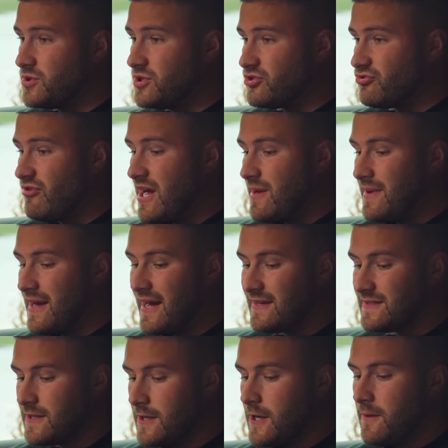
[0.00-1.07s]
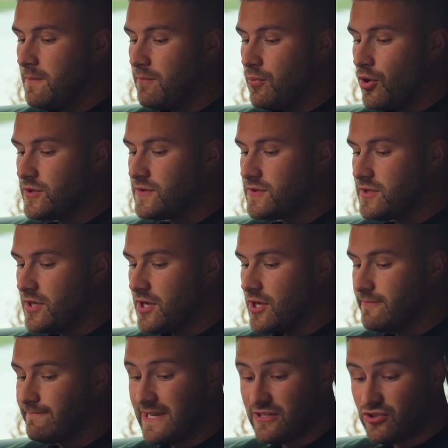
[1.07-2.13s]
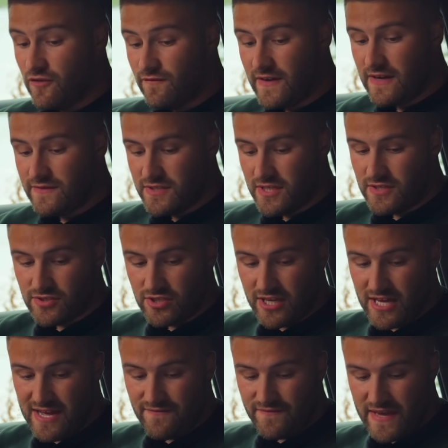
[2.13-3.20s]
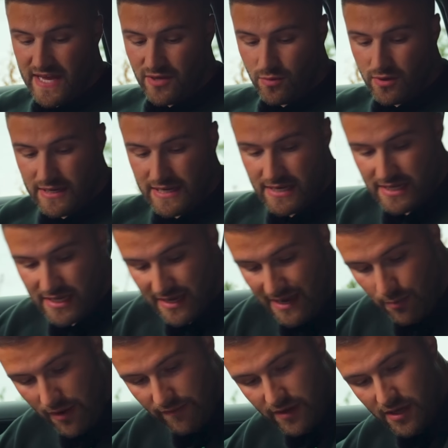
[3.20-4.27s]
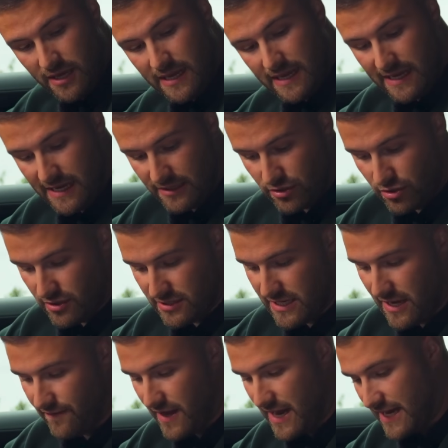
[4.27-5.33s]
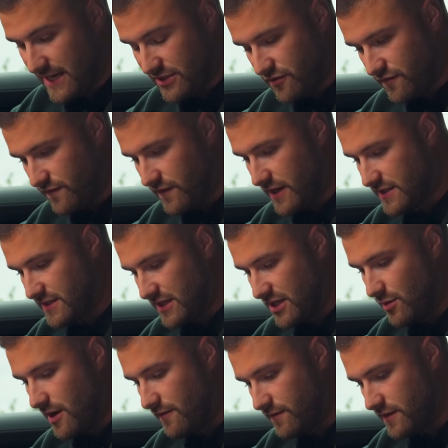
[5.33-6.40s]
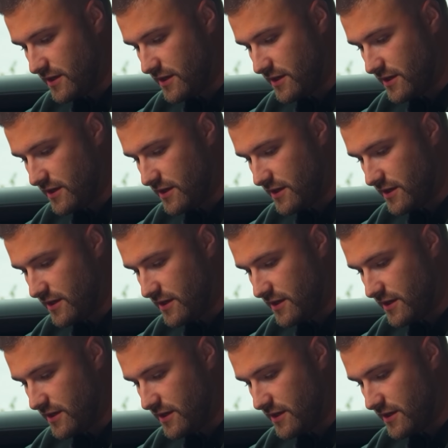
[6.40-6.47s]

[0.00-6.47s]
describe it as, but it has got 5 seats, so you can't fit anyone in here. However, it does have ISOFIX, and you have